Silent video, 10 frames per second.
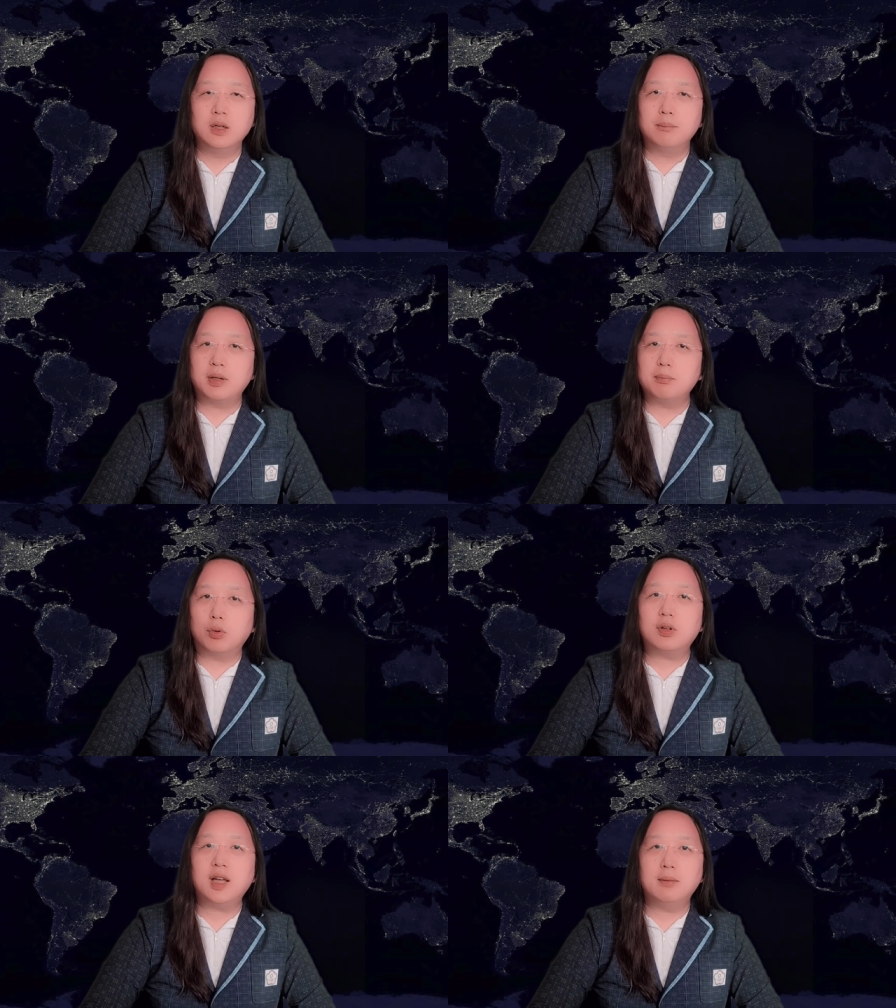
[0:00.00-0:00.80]
But
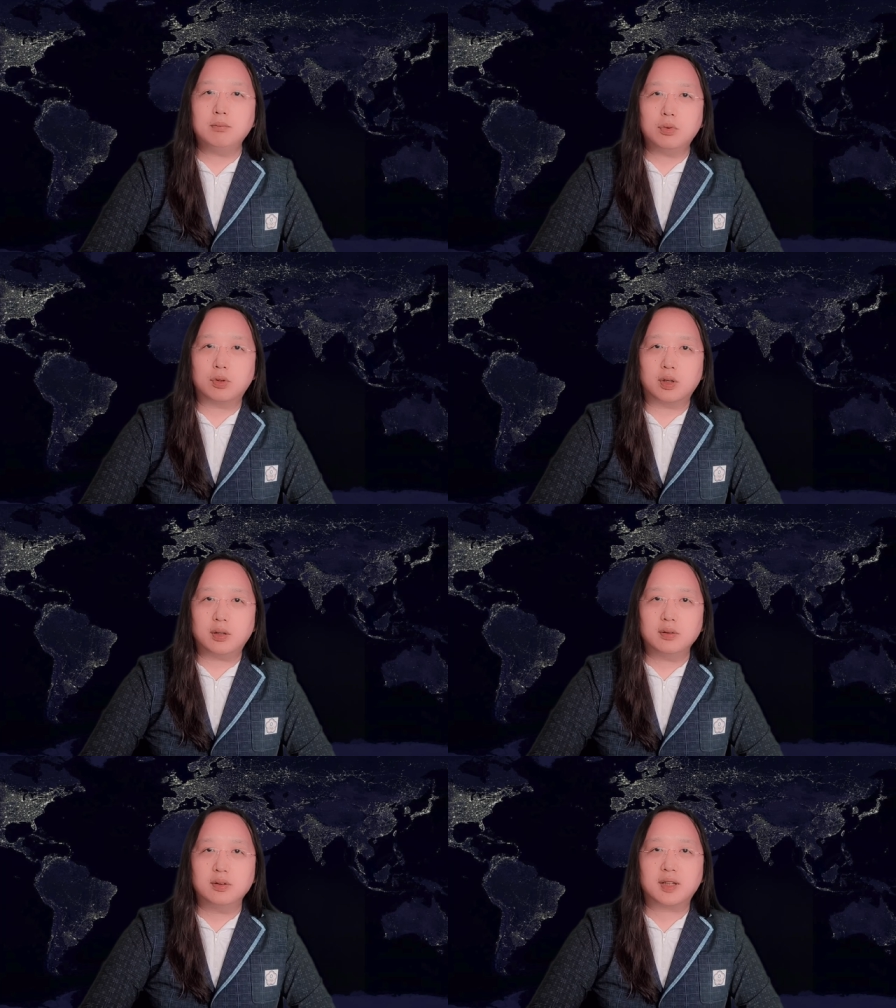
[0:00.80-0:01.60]
more and more,
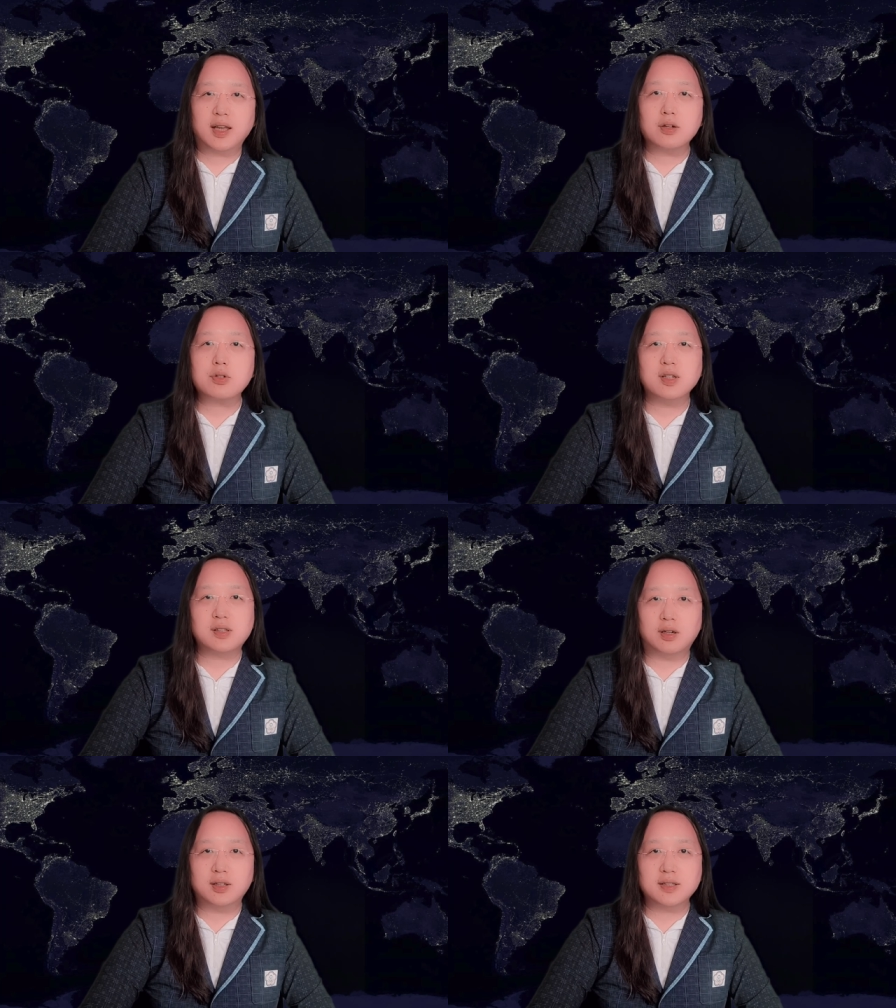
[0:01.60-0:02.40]

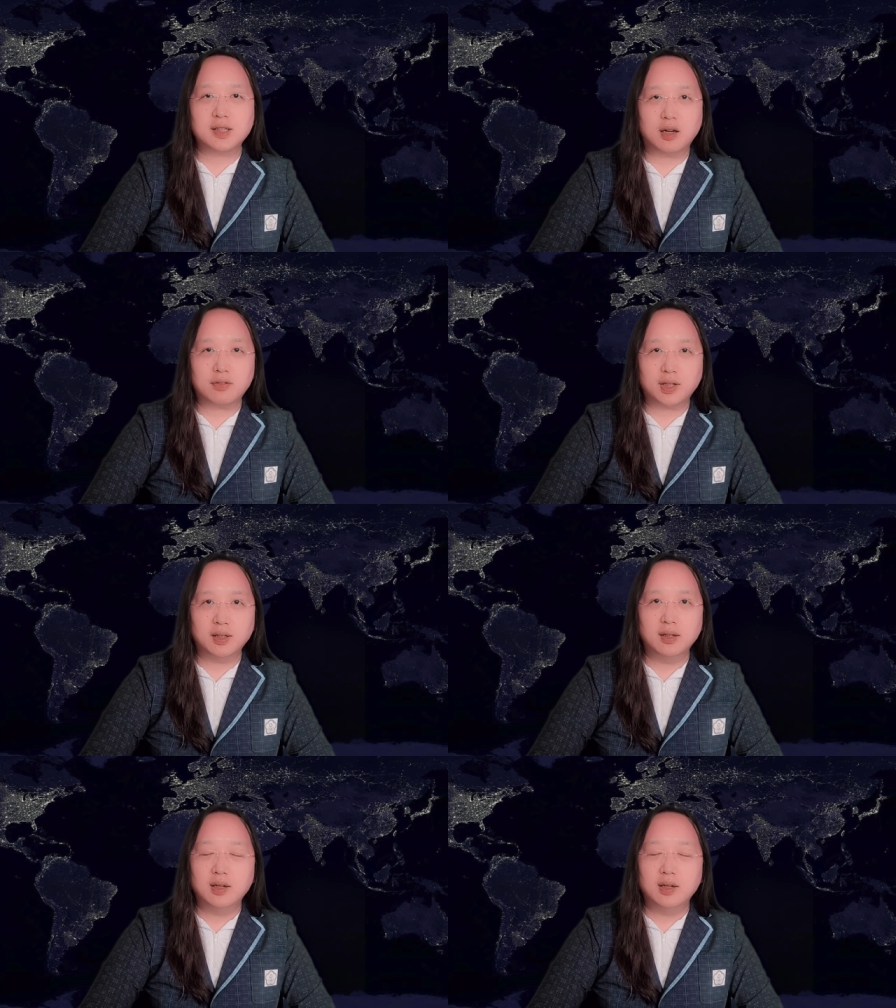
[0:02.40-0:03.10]
countries are discovering